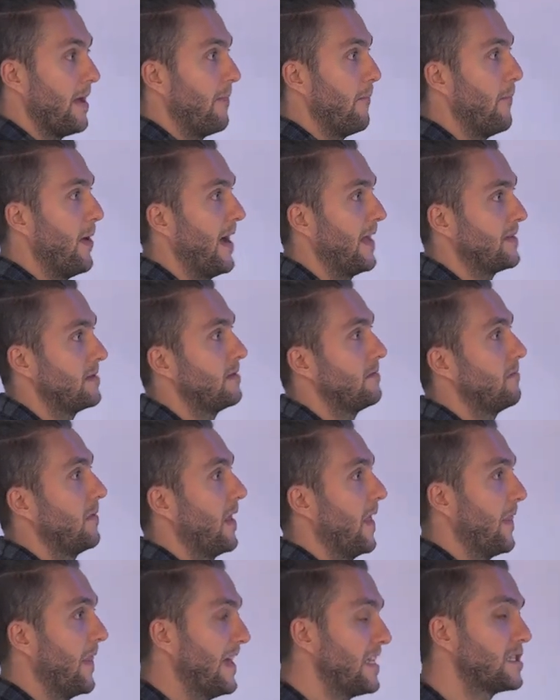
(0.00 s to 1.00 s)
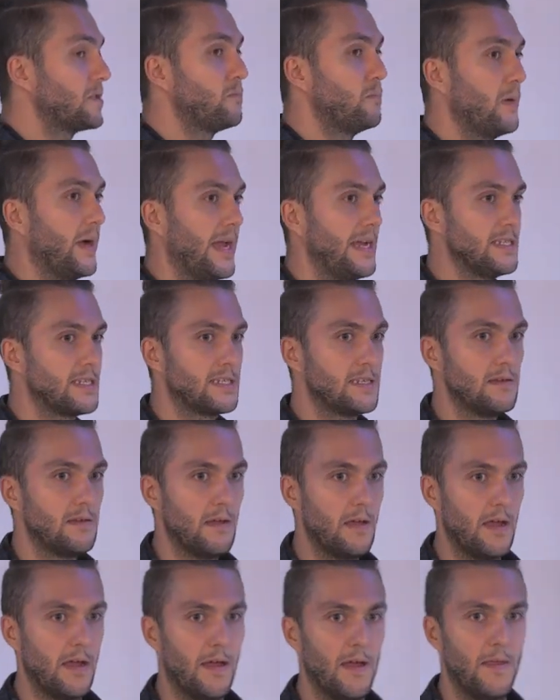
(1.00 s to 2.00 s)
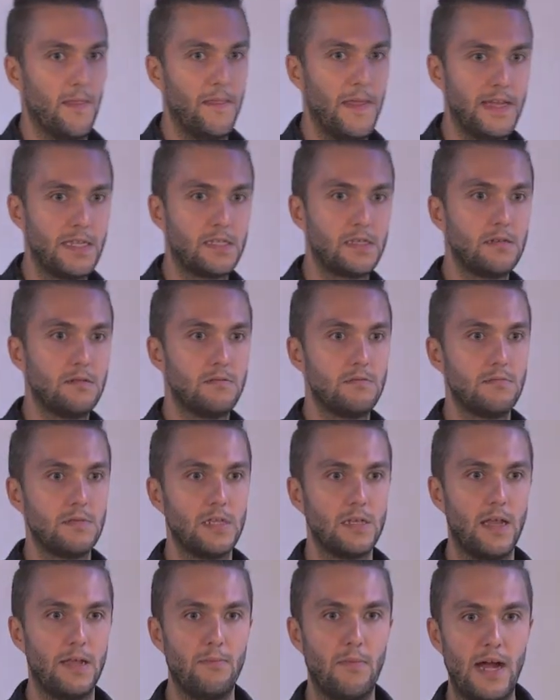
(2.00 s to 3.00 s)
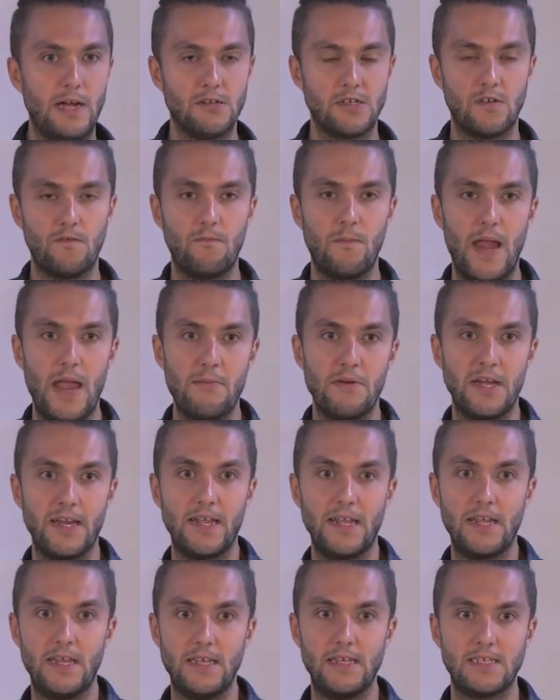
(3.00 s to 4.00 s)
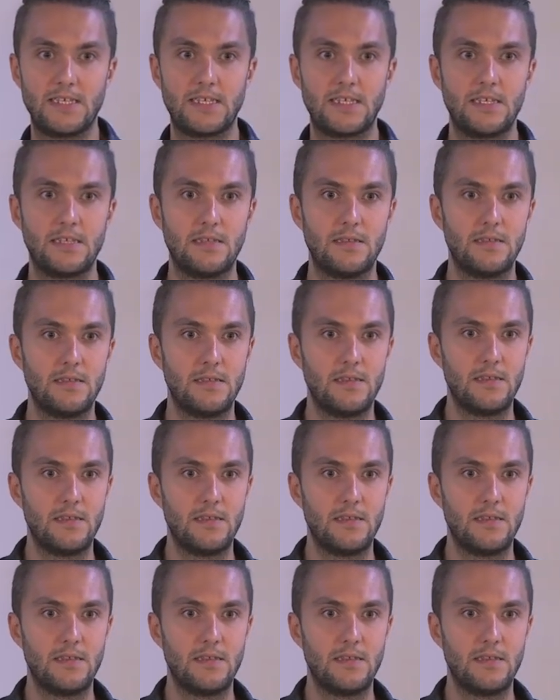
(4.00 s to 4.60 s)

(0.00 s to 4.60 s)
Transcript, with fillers: But that space, uh, that amount of memory is,